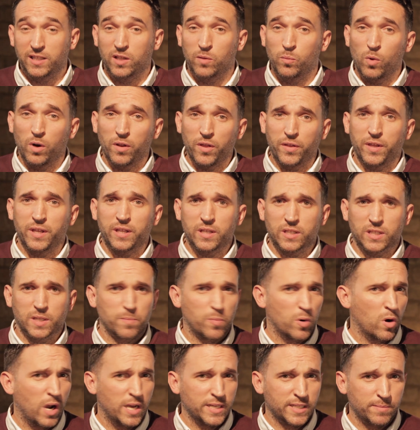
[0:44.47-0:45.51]
And the one thing that
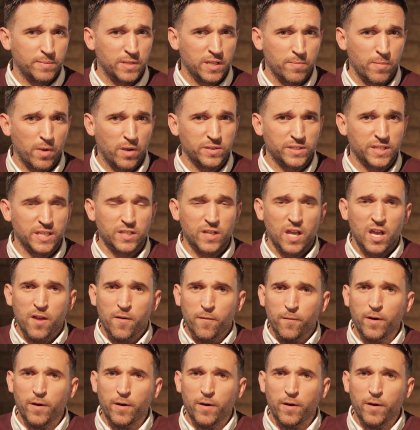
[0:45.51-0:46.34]
surprised me the most is